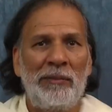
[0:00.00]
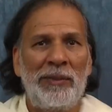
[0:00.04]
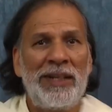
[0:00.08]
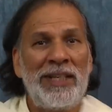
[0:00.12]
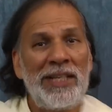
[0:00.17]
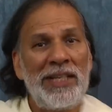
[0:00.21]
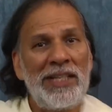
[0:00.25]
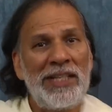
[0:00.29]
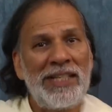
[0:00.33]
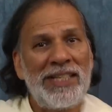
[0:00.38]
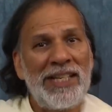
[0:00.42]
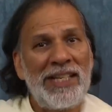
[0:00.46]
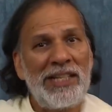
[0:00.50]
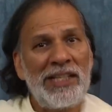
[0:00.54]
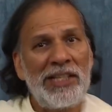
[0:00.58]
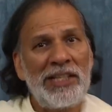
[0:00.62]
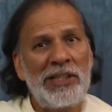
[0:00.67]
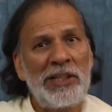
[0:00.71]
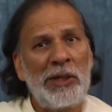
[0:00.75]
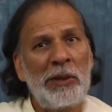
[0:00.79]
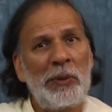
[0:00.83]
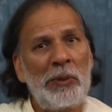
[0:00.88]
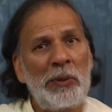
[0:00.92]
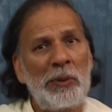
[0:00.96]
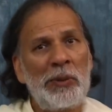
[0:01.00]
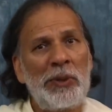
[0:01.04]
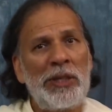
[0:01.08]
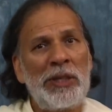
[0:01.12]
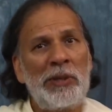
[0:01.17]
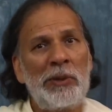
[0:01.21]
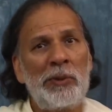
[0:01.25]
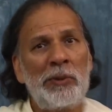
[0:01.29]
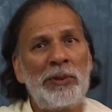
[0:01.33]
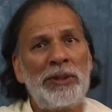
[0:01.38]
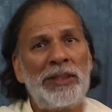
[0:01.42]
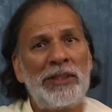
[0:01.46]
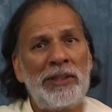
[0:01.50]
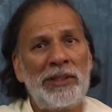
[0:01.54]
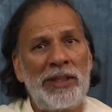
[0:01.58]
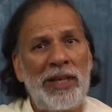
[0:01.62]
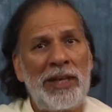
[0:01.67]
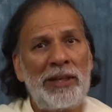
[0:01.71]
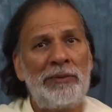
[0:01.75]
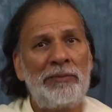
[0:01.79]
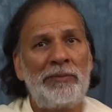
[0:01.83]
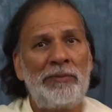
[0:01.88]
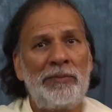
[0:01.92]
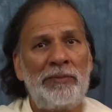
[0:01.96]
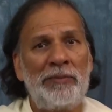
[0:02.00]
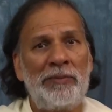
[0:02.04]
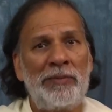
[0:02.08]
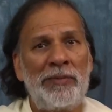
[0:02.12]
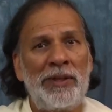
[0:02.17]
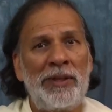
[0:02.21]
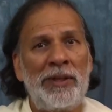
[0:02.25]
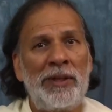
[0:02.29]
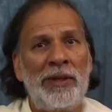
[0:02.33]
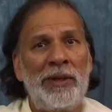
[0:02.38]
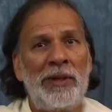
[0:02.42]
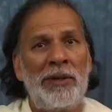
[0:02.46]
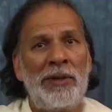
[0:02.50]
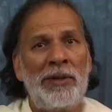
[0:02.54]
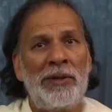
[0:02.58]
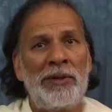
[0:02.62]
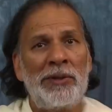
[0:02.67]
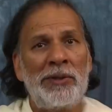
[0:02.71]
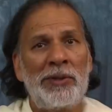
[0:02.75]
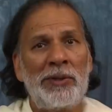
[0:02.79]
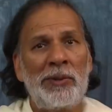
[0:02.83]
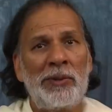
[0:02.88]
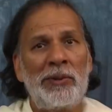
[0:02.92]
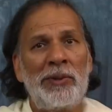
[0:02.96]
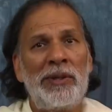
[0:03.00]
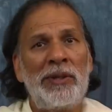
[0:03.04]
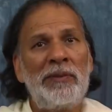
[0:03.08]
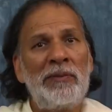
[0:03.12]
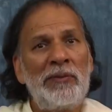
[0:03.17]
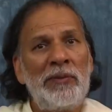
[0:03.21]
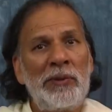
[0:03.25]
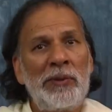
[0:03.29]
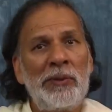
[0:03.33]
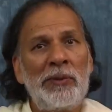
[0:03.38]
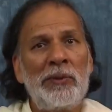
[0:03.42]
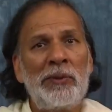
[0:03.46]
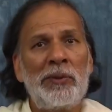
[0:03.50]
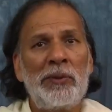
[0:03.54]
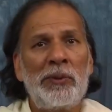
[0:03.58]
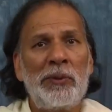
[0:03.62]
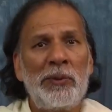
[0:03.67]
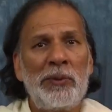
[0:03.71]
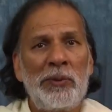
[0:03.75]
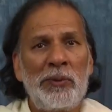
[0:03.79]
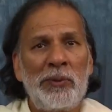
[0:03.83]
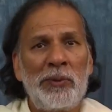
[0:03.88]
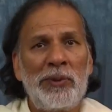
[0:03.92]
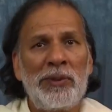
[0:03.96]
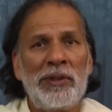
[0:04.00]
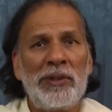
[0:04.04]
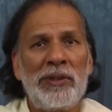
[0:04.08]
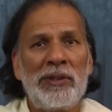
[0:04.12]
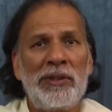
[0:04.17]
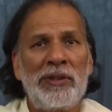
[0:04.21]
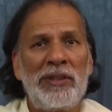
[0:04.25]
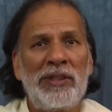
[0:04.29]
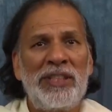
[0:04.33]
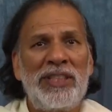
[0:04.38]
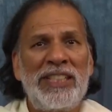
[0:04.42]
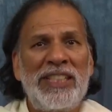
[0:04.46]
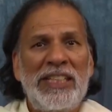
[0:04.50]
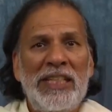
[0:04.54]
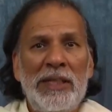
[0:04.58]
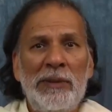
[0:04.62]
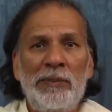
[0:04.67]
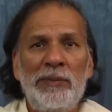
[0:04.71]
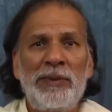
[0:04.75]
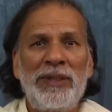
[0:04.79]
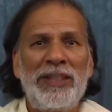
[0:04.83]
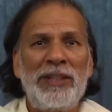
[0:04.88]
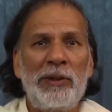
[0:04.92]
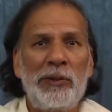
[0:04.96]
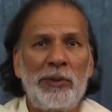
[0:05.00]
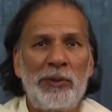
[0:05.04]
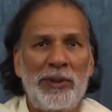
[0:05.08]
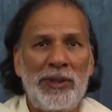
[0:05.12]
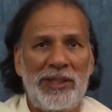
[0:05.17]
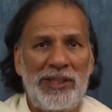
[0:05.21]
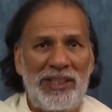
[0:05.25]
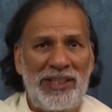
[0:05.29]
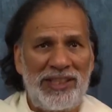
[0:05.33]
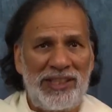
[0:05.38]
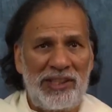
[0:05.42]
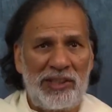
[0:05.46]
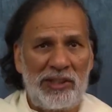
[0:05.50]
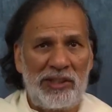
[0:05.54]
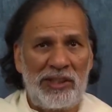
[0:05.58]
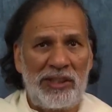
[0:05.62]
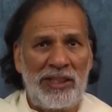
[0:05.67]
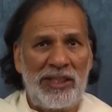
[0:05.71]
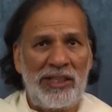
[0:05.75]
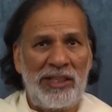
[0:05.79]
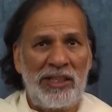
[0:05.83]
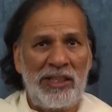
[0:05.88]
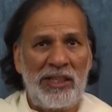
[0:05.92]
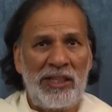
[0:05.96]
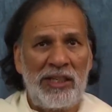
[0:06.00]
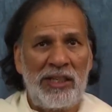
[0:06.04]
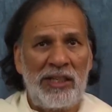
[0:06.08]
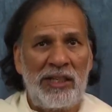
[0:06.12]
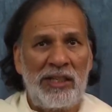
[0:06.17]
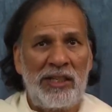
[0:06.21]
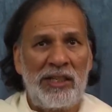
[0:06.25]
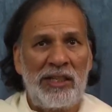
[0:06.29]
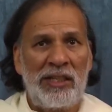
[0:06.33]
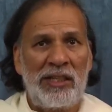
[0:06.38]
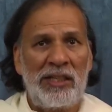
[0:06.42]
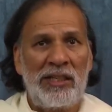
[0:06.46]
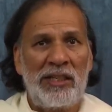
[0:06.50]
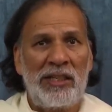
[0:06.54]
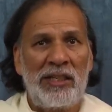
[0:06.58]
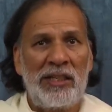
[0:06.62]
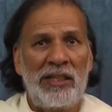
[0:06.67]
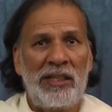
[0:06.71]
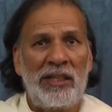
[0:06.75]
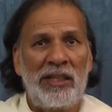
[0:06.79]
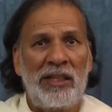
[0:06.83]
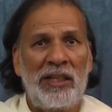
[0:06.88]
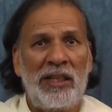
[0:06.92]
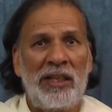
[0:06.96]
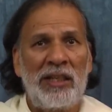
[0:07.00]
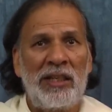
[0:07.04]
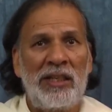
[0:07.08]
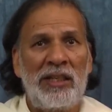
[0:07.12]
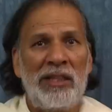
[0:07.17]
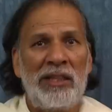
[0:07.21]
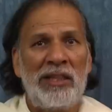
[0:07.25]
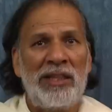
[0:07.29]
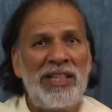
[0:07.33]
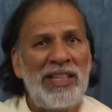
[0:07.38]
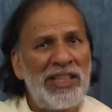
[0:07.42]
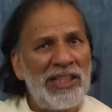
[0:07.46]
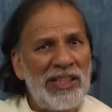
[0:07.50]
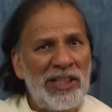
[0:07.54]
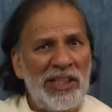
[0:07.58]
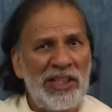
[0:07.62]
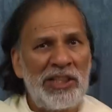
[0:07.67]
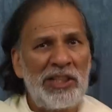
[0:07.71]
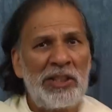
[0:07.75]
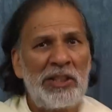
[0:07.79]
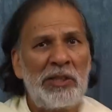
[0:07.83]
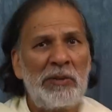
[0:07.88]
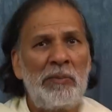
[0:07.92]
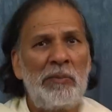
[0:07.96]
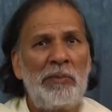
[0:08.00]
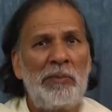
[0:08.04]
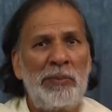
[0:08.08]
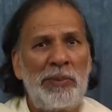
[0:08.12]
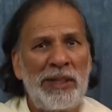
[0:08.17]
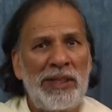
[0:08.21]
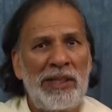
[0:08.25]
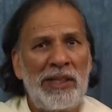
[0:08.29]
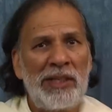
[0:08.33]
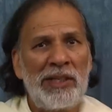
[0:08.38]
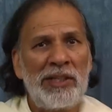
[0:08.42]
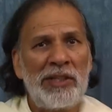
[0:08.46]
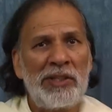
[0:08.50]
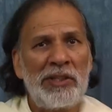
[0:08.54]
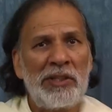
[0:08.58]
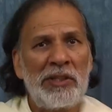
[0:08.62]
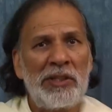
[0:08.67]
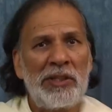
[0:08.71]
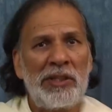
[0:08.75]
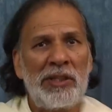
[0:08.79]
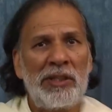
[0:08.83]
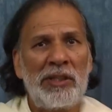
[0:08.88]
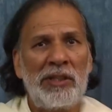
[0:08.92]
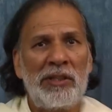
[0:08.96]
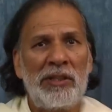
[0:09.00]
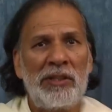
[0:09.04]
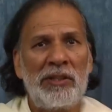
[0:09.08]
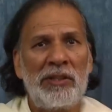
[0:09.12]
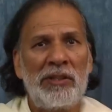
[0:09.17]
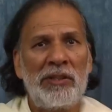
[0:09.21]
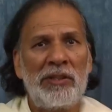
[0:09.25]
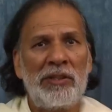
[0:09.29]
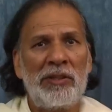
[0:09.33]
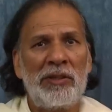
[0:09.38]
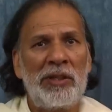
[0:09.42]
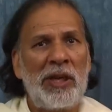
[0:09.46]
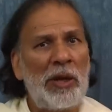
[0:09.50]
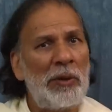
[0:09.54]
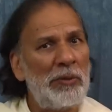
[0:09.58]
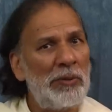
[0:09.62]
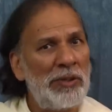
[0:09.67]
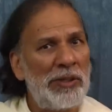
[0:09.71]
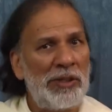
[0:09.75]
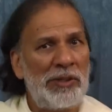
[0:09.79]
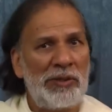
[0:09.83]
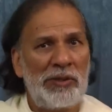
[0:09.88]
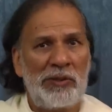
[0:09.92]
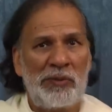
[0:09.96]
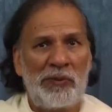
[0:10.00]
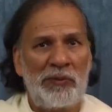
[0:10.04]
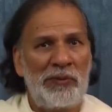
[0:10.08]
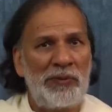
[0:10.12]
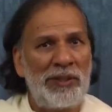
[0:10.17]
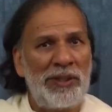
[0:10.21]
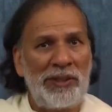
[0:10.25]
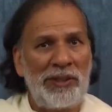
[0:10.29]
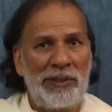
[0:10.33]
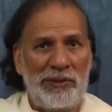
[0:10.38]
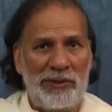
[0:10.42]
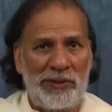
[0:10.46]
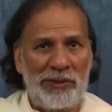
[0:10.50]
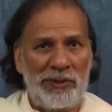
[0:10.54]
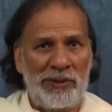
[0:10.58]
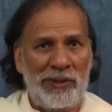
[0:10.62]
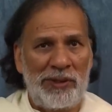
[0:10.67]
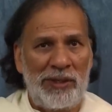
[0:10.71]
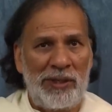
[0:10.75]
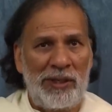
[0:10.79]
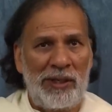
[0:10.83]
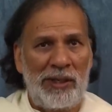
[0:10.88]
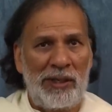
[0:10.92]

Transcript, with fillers: But it changes according to the time. So if you go to the deep into the history, this system begins thousands of years.